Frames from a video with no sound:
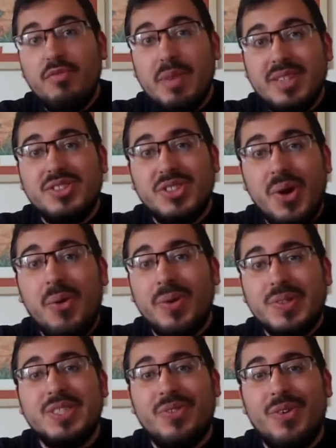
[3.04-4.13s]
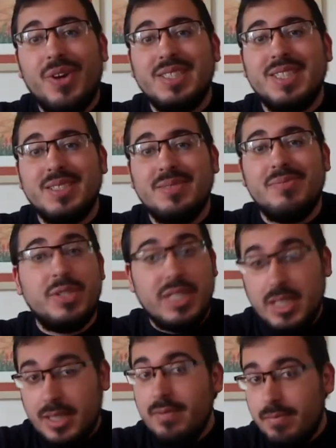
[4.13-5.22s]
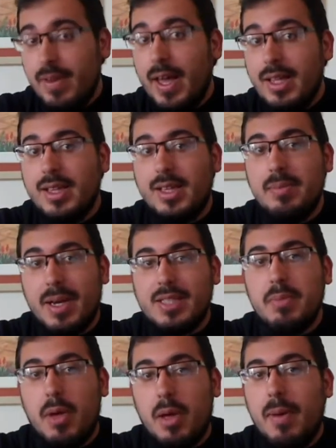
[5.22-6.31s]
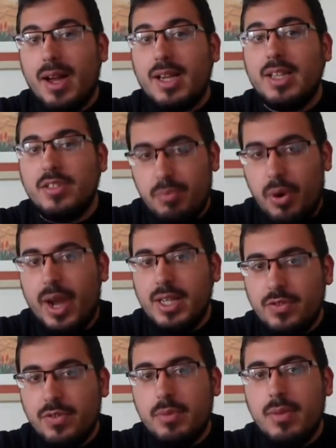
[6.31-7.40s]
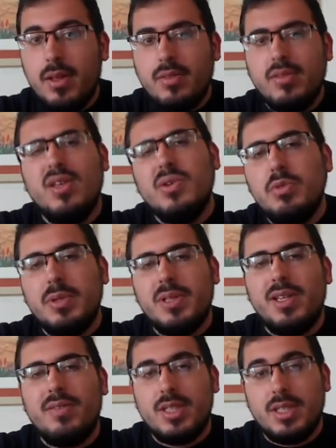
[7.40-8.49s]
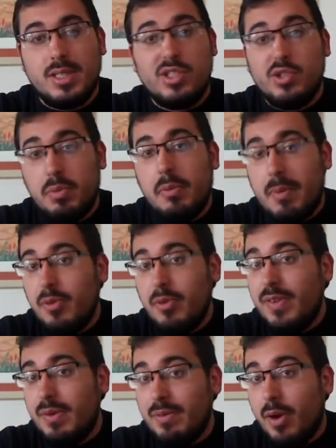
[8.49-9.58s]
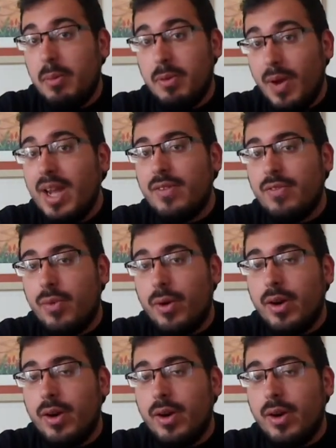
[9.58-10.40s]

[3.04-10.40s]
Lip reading: been torrents of criticism, resisted valiantly by small pockets of praise from those who believe this is the Superman movie we've all been waiting for.